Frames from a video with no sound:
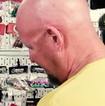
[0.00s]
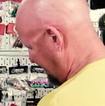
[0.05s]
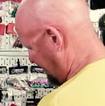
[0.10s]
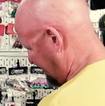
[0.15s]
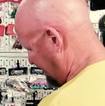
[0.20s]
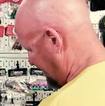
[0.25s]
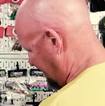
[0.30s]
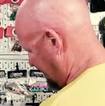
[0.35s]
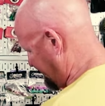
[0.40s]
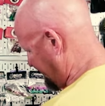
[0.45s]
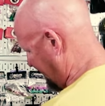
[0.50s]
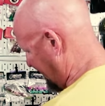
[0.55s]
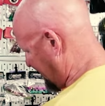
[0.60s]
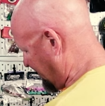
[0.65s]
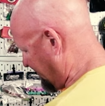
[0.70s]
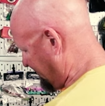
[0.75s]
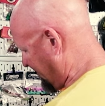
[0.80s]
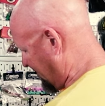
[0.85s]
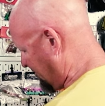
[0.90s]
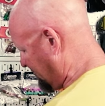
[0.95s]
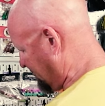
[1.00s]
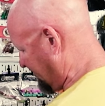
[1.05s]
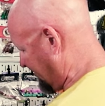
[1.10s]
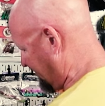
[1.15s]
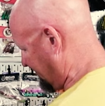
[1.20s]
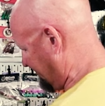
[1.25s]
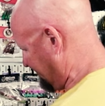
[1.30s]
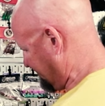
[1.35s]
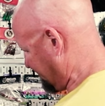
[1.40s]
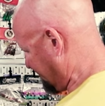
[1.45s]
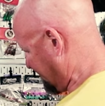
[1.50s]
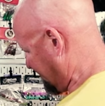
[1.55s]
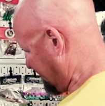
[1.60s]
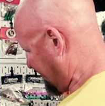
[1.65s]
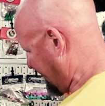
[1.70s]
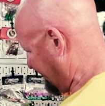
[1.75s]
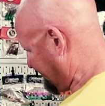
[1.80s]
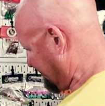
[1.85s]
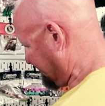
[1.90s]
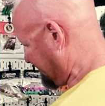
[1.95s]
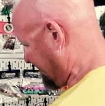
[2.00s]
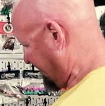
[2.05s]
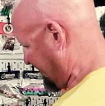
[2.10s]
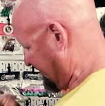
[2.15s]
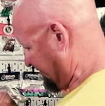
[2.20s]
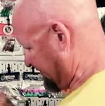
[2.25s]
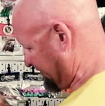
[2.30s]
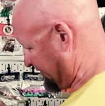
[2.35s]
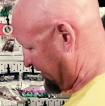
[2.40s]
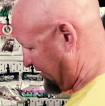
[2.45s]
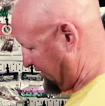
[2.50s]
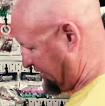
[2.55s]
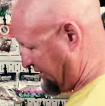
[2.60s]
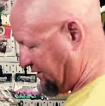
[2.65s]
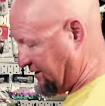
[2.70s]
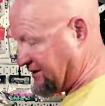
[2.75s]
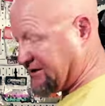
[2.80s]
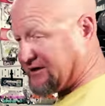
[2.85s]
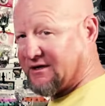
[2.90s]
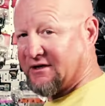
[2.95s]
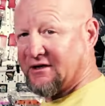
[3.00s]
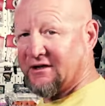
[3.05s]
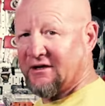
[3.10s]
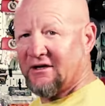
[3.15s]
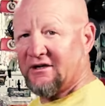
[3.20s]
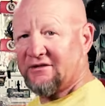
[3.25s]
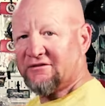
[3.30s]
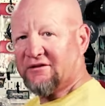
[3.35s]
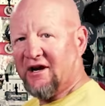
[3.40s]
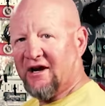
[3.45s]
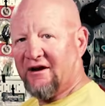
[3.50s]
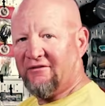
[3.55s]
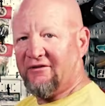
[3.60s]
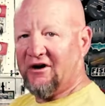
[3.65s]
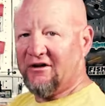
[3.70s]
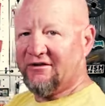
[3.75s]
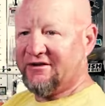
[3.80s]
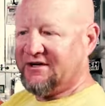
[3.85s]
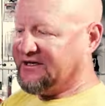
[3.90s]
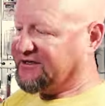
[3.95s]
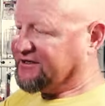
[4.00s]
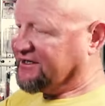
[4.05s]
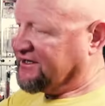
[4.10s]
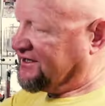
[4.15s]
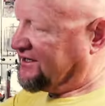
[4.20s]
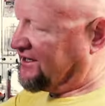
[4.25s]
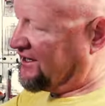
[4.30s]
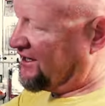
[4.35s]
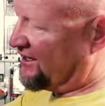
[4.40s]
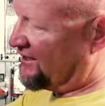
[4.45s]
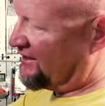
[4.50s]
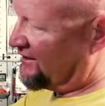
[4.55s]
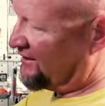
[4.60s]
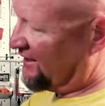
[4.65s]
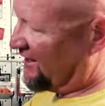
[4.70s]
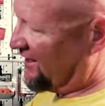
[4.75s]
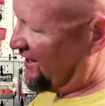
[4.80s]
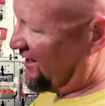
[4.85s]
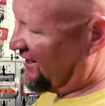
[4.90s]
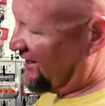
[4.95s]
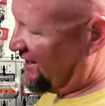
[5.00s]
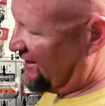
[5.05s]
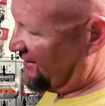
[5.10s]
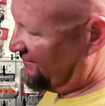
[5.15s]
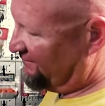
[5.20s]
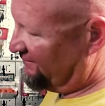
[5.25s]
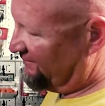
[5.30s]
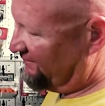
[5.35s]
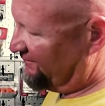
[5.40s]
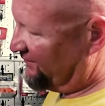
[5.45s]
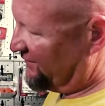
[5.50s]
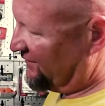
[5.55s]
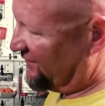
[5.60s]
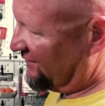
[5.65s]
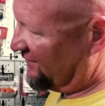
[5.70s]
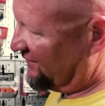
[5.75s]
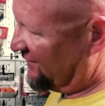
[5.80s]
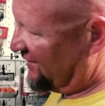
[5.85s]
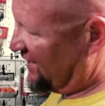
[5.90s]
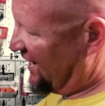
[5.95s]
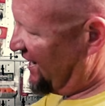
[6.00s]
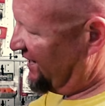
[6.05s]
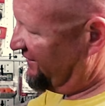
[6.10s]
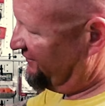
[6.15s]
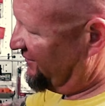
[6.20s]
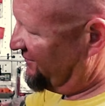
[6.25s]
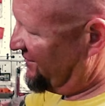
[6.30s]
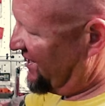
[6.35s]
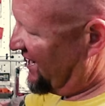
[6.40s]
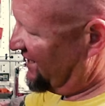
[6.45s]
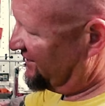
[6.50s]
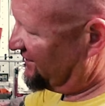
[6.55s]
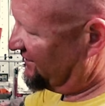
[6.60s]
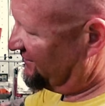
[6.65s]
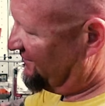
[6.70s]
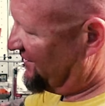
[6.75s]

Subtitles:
and Powerball worms and Devil Tails. So I have all these in here. Kind of a mess,